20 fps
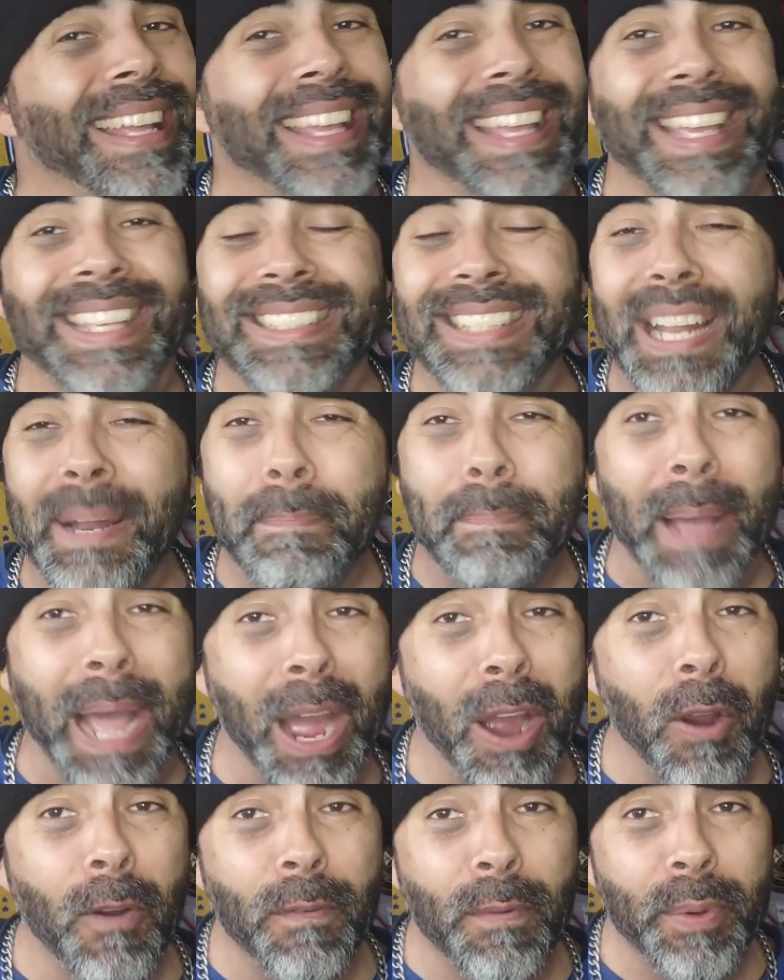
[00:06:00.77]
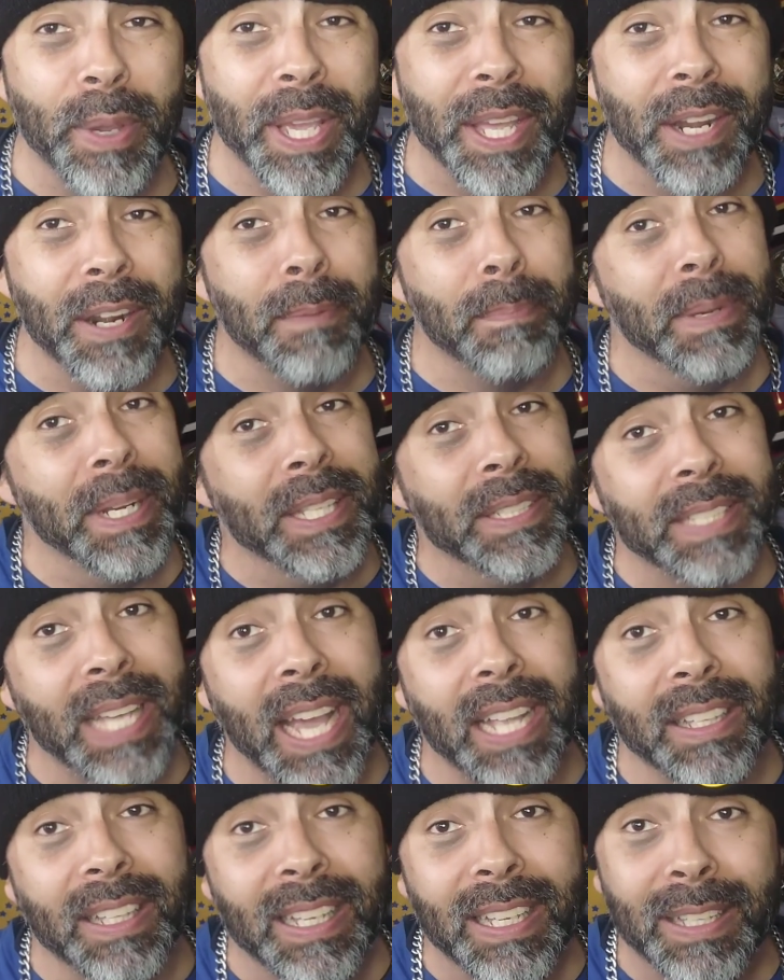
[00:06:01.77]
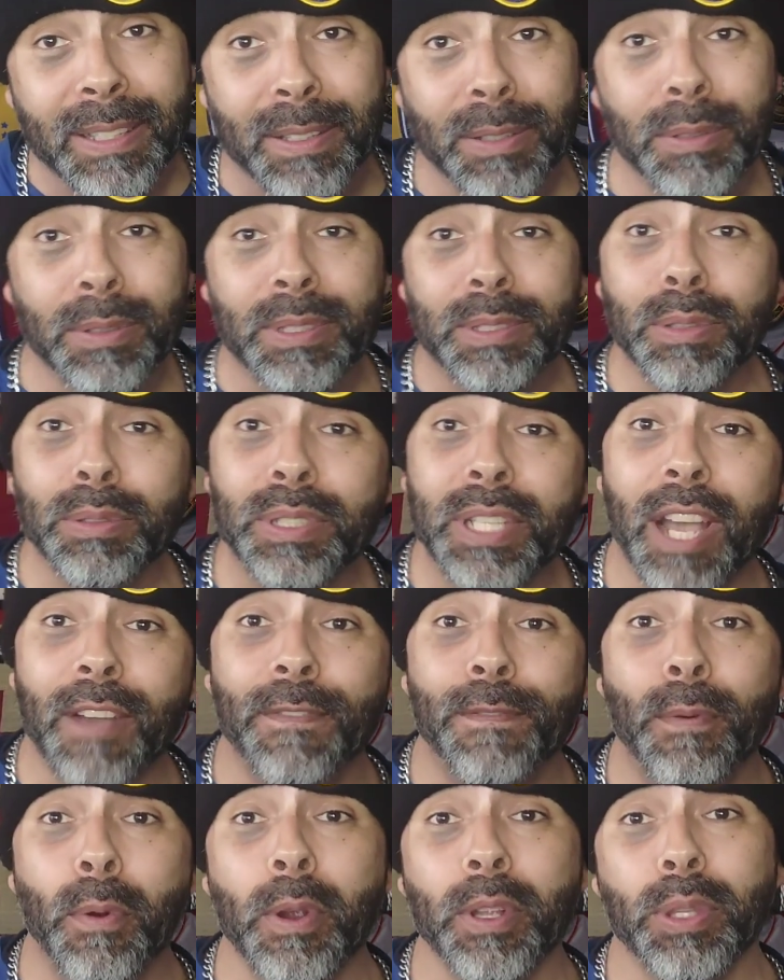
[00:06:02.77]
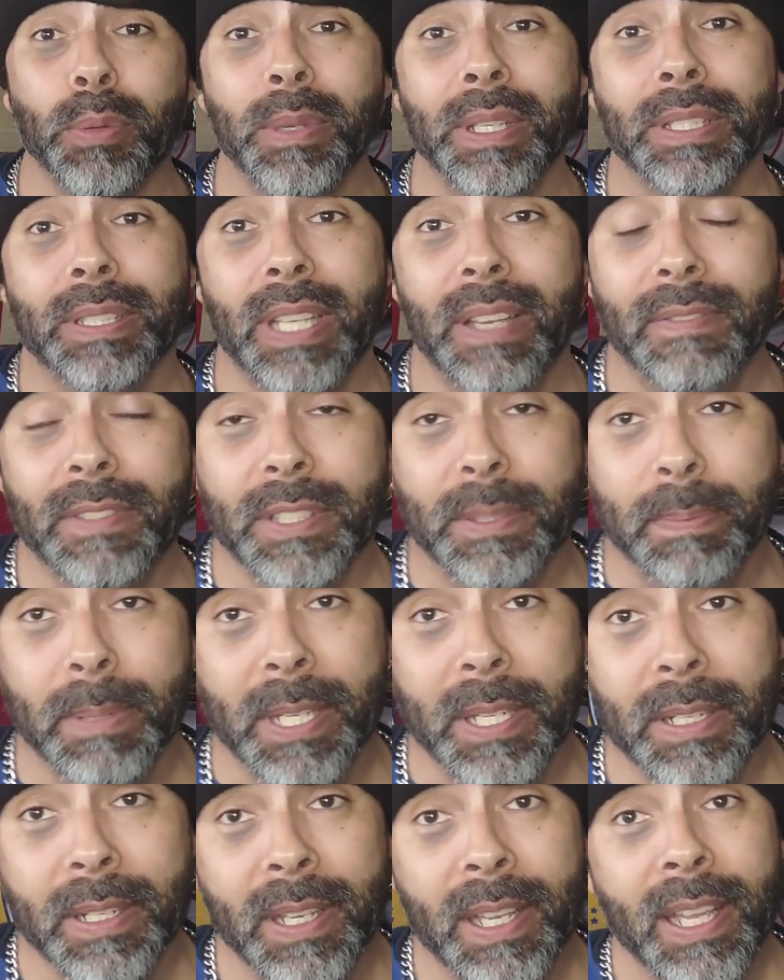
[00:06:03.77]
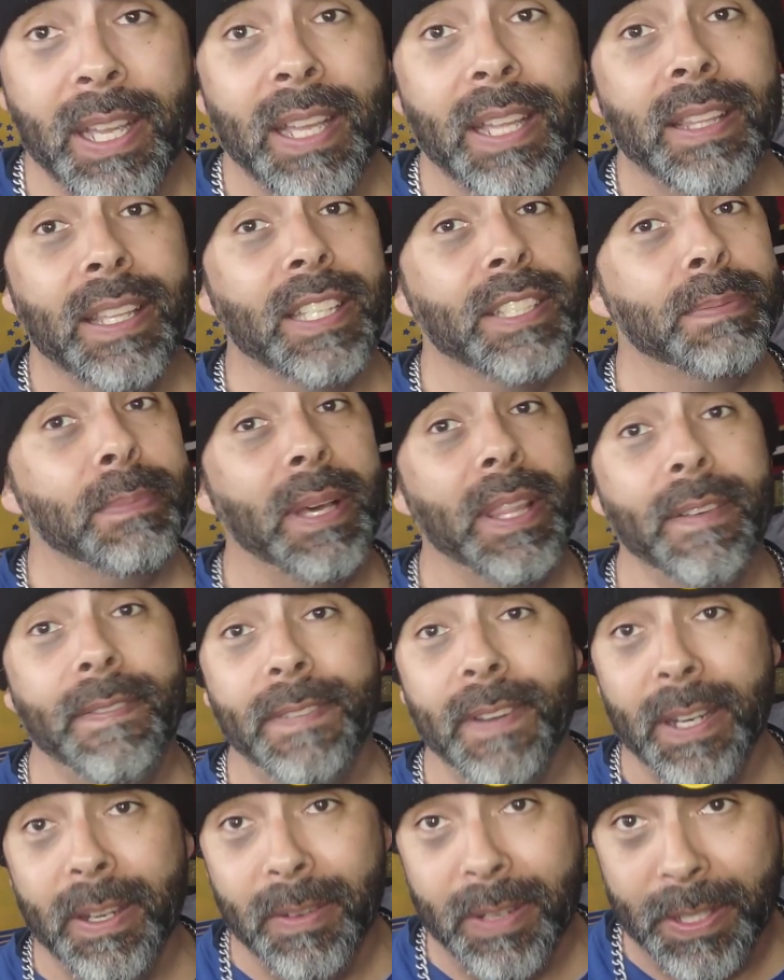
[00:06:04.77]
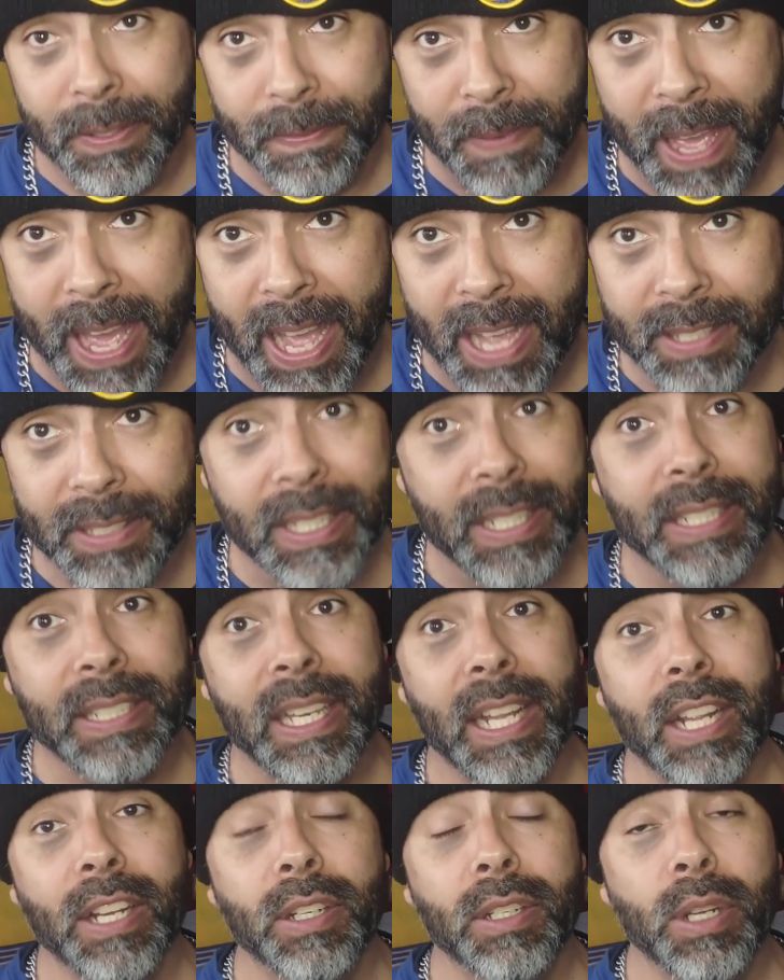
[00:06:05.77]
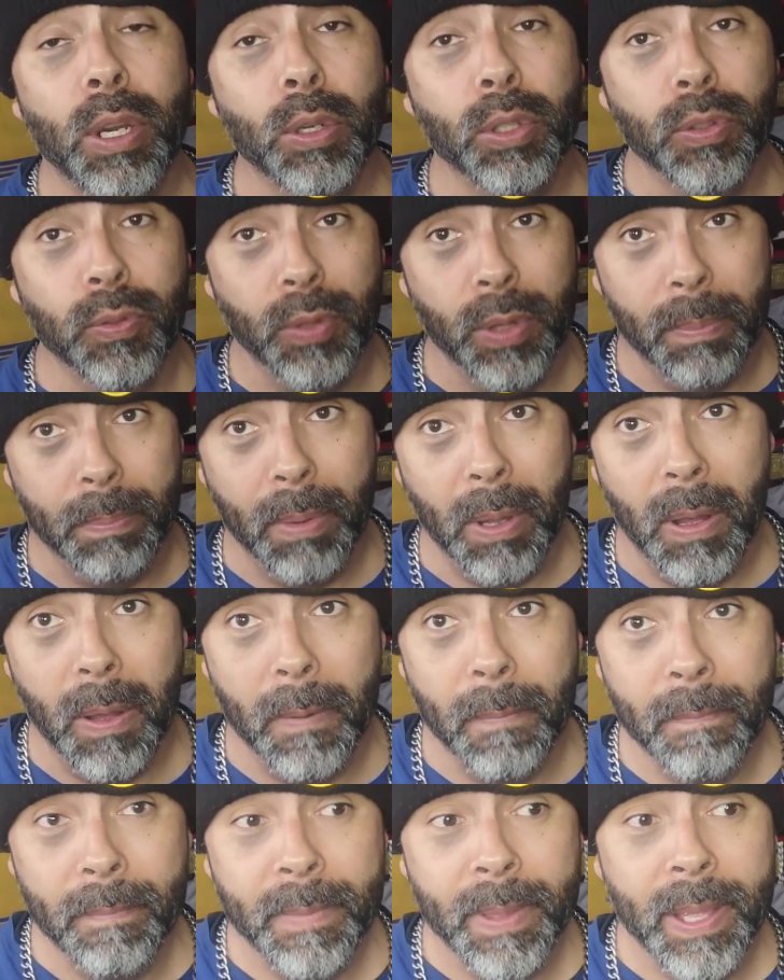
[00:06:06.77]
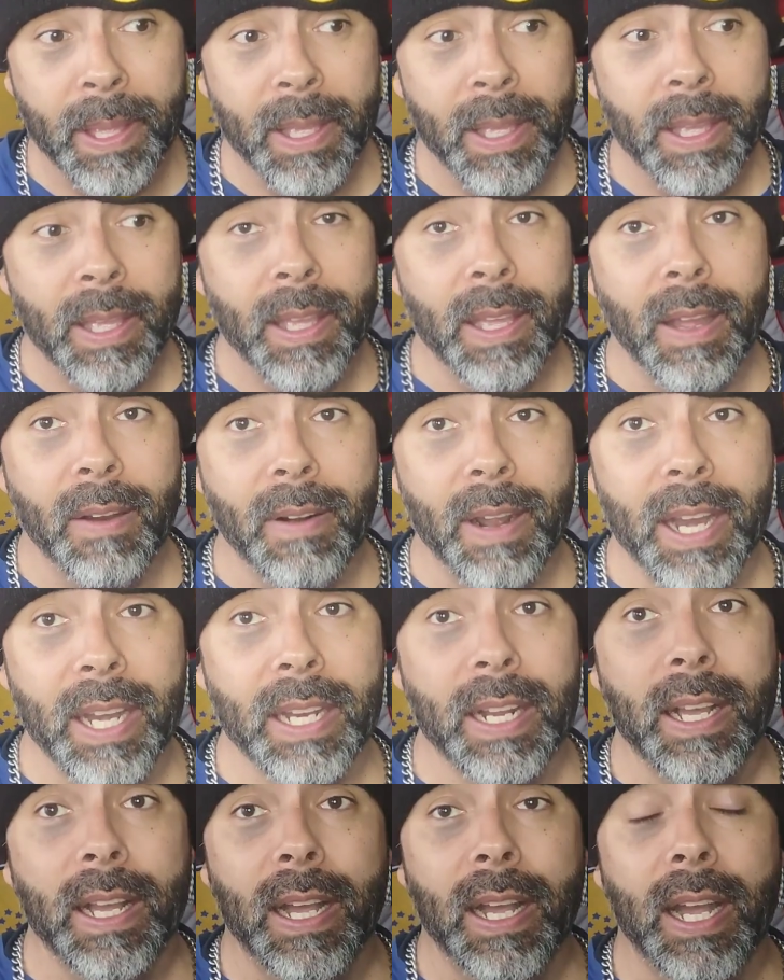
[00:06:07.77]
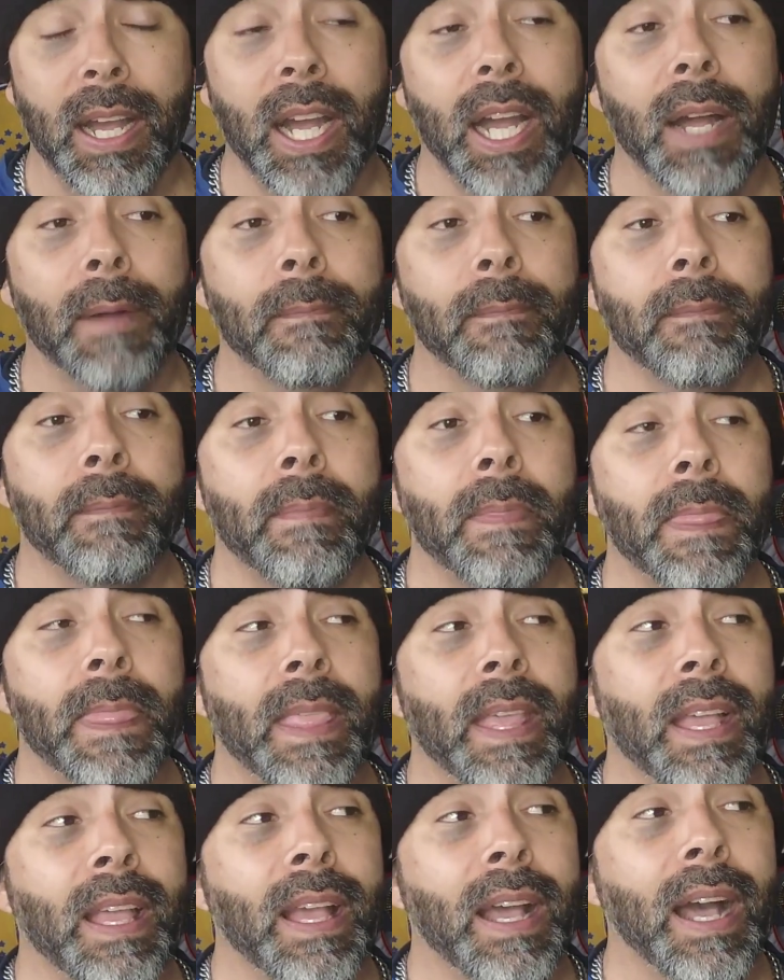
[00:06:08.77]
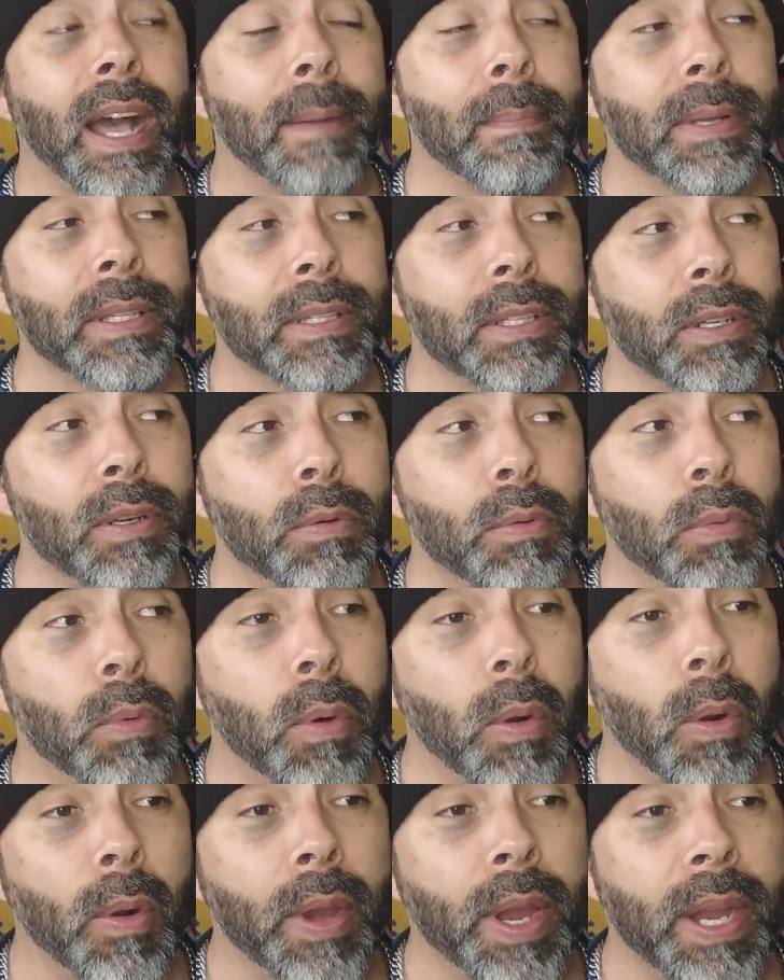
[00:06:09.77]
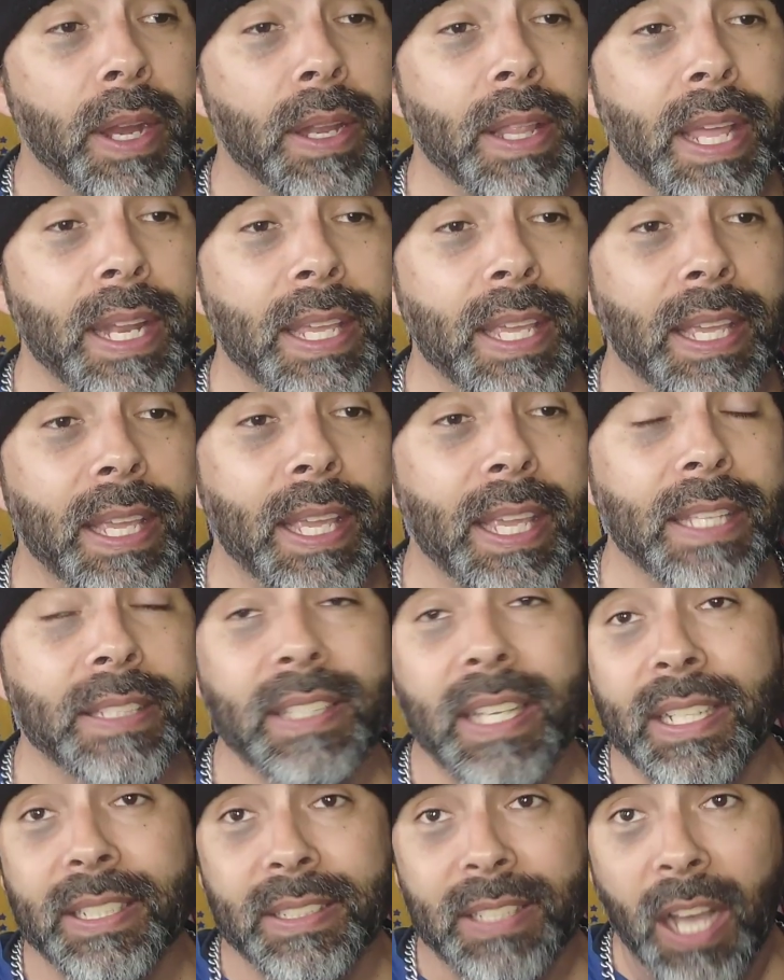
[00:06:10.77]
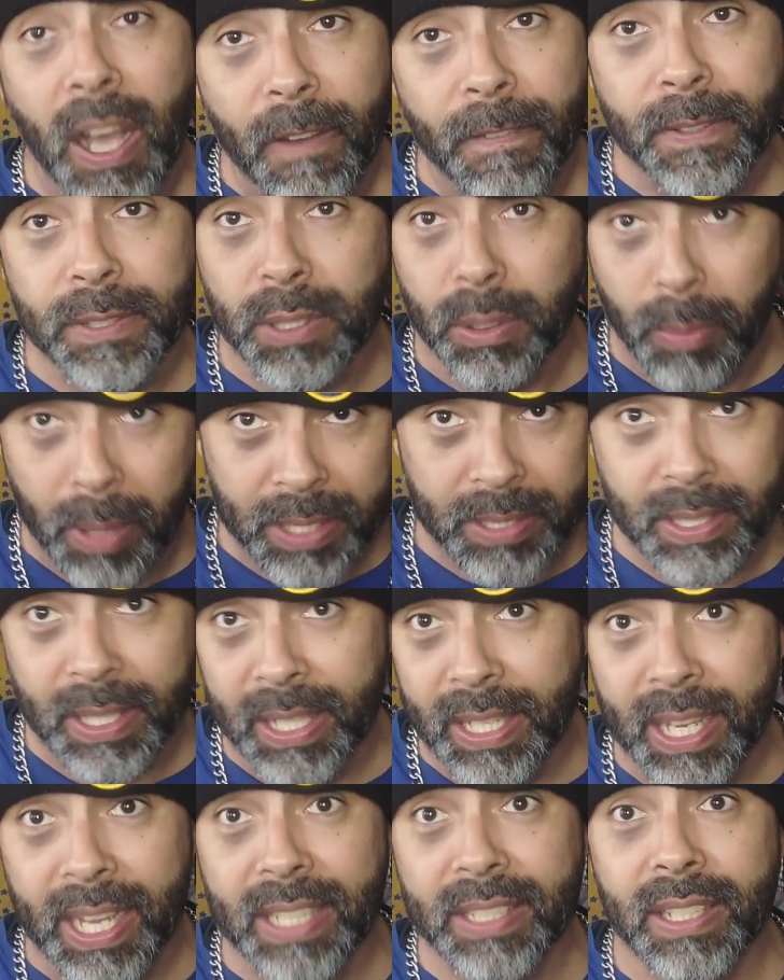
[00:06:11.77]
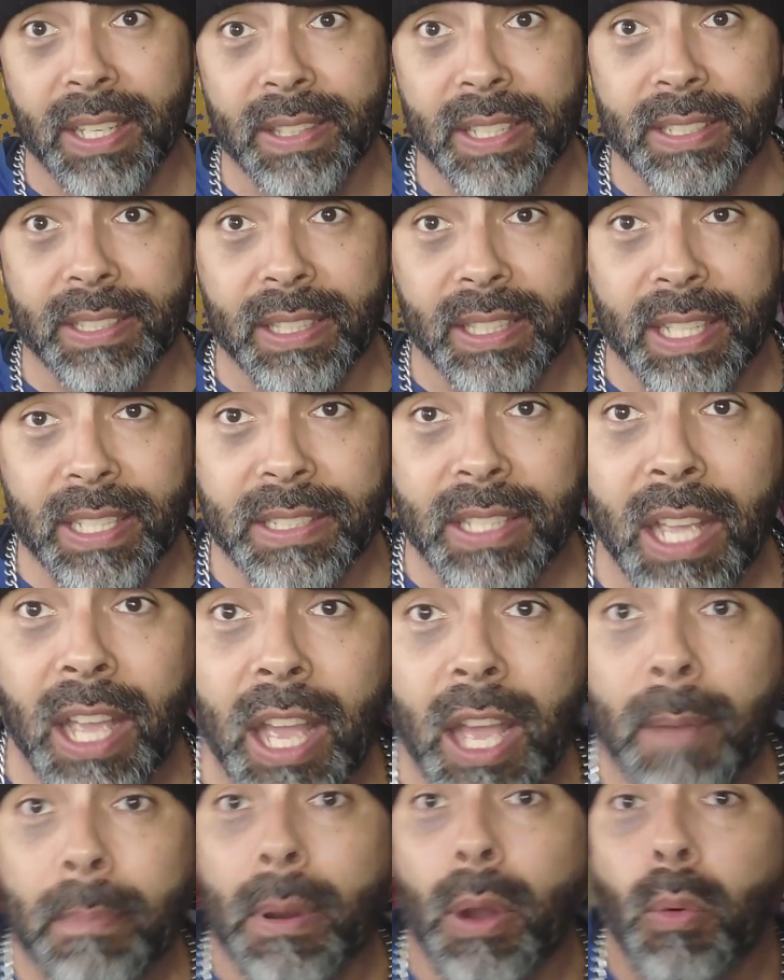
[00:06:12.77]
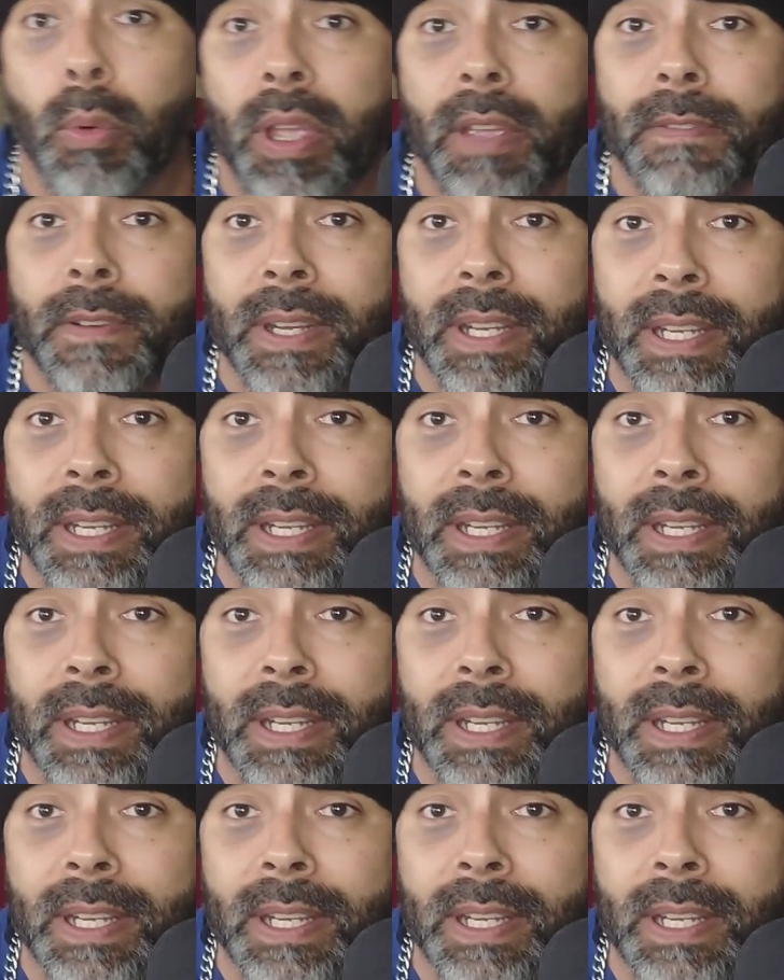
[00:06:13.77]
He's not a powerful hitter, but dude's got 4.37 speed. This motherfucker is fast, and he's got a nose for the ball. All right. I'm a little worried that he's not as tough as the rest of the guys on this list, but the